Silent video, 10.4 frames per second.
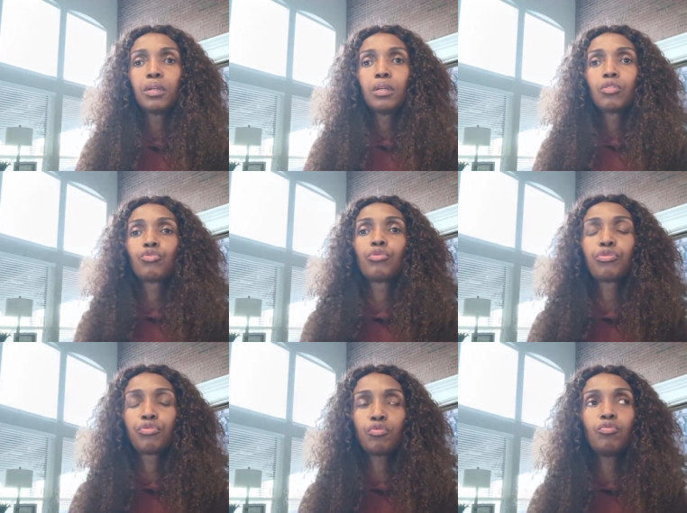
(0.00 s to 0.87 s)
So
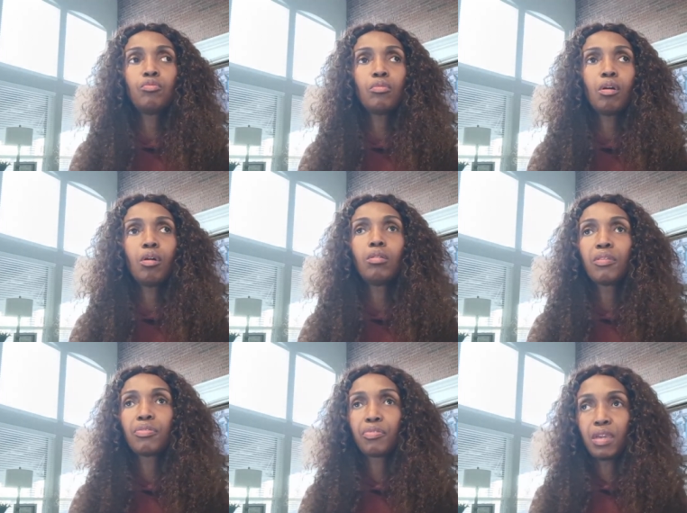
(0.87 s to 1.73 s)
through all the
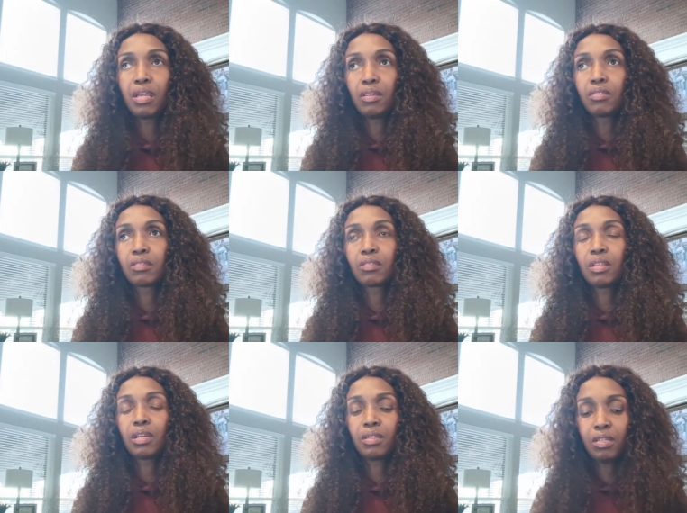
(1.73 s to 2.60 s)
things
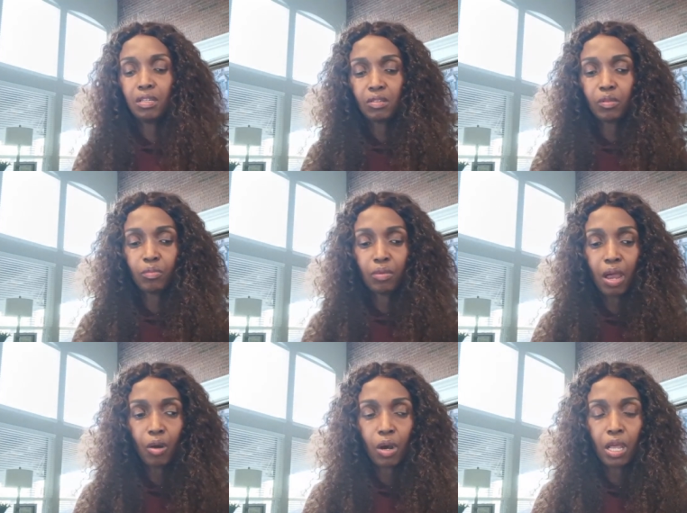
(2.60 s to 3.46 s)
that he's
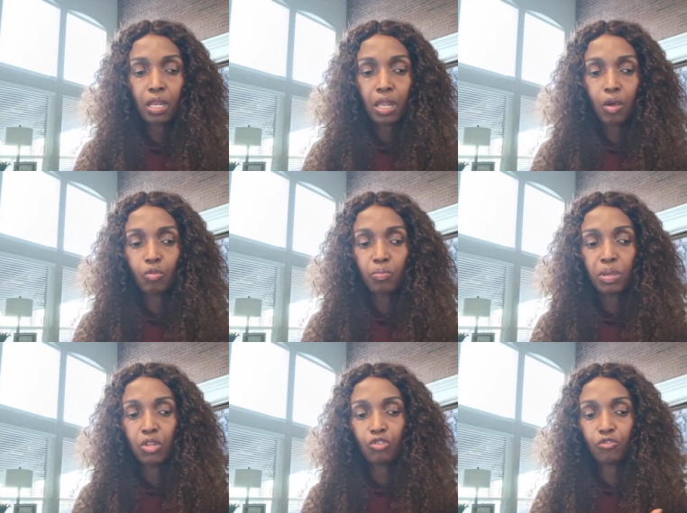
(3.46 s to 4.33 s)
allow allowed
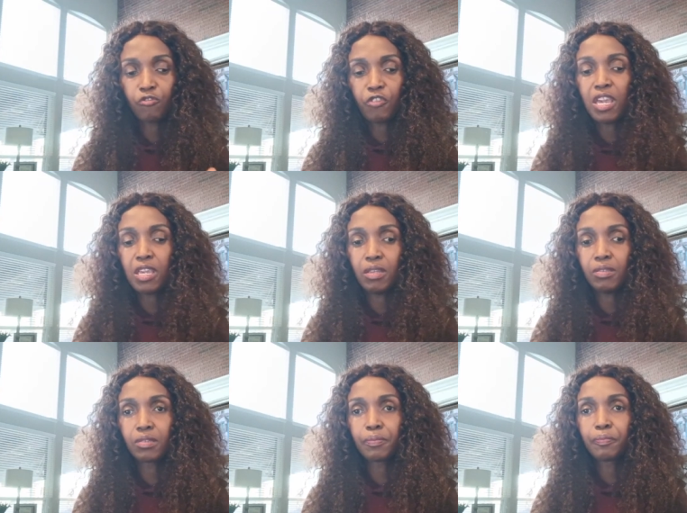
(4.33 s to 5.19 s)
me to
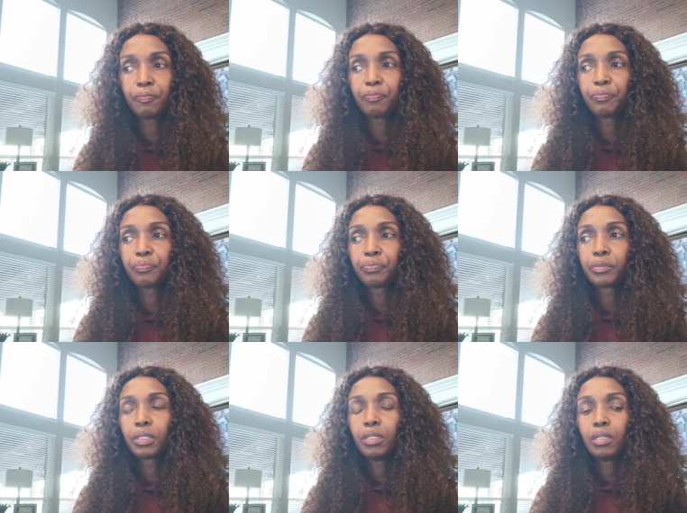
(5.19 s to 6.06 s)
face,
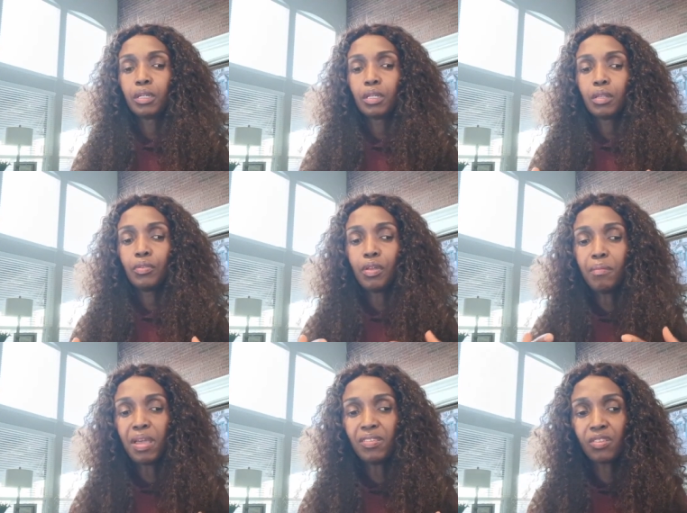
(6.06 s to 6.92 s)
the
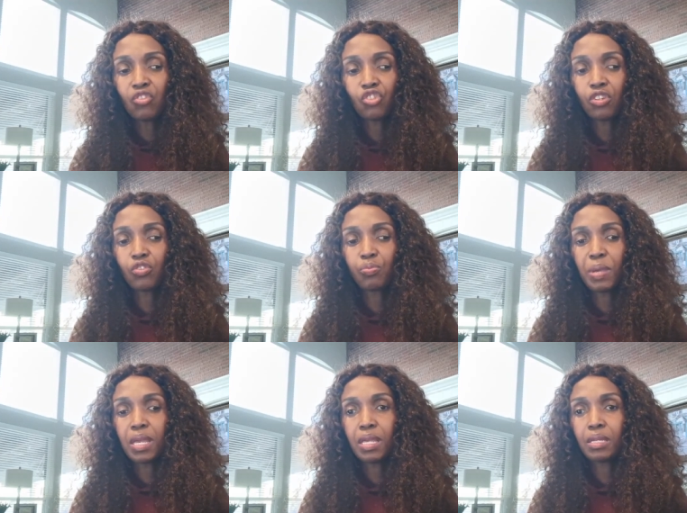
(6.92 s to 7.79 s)
message has
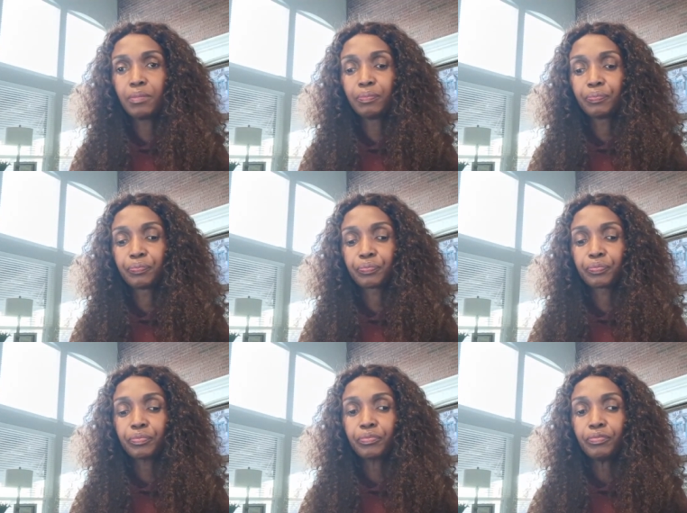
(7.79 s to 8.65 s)
been
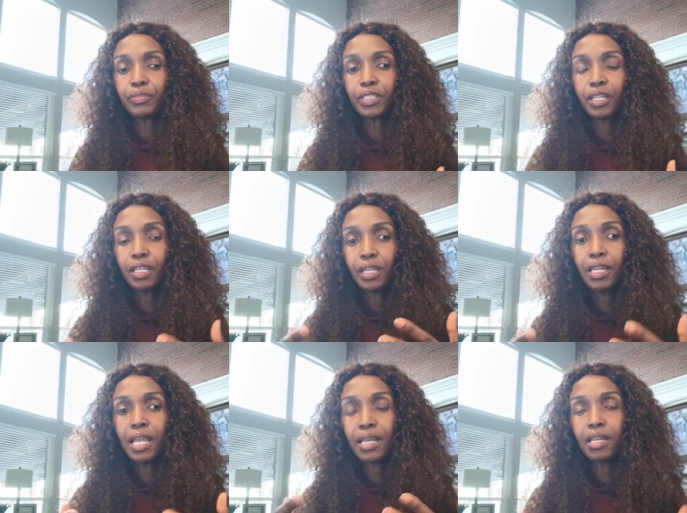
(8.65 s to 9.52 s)

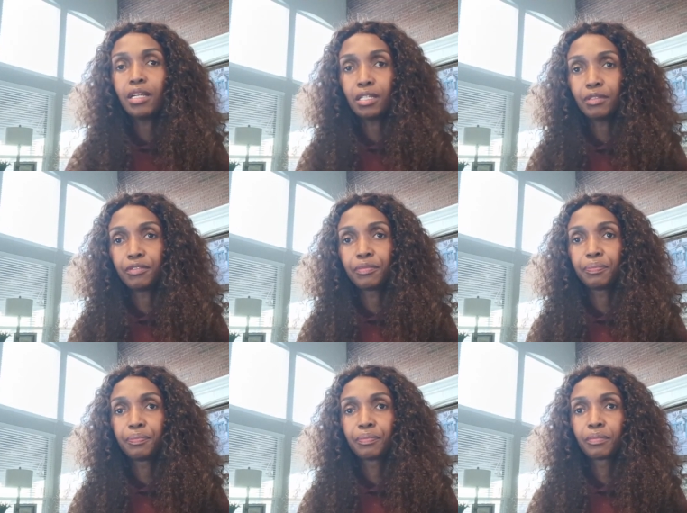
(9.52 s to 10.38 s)
let love
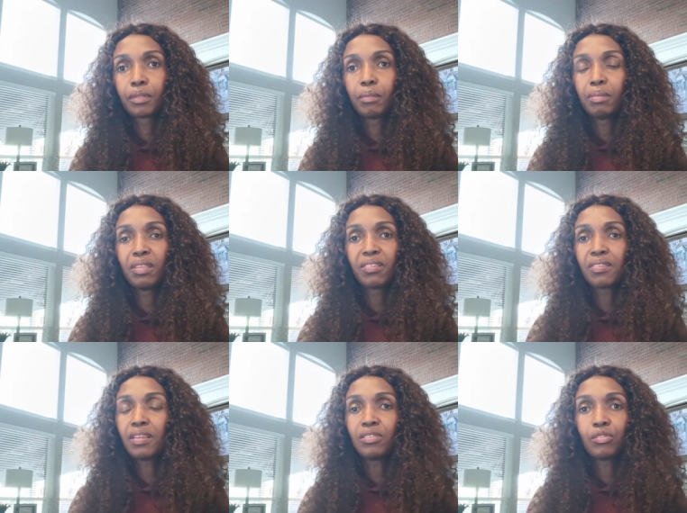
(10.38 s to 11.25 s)
be the
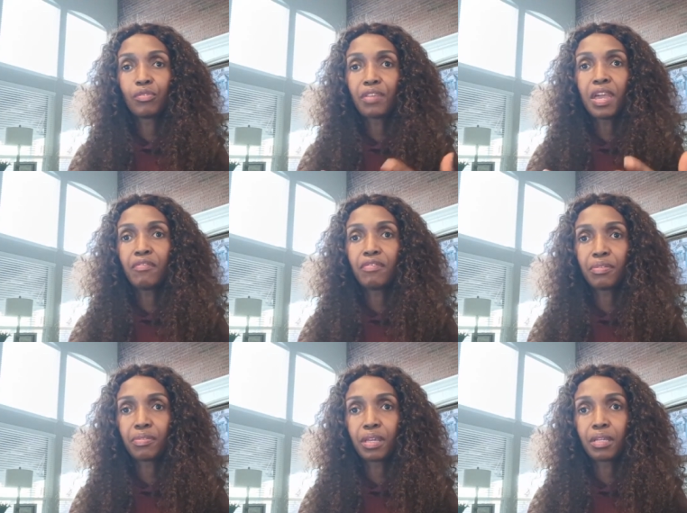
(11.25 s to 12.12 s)
center of
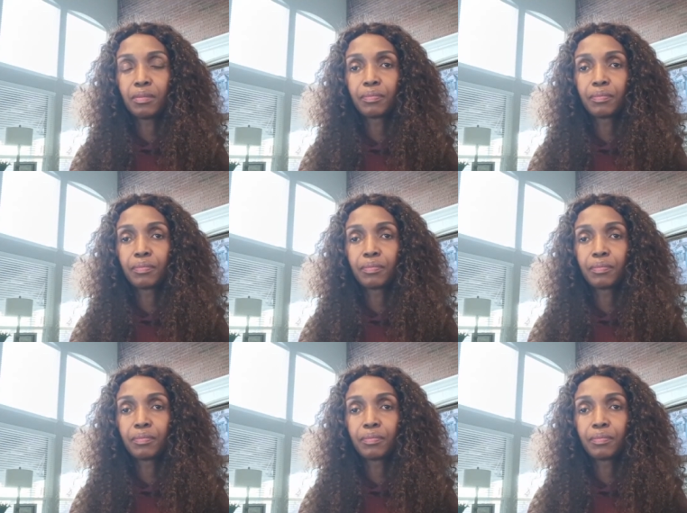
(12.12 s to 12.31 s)
everything.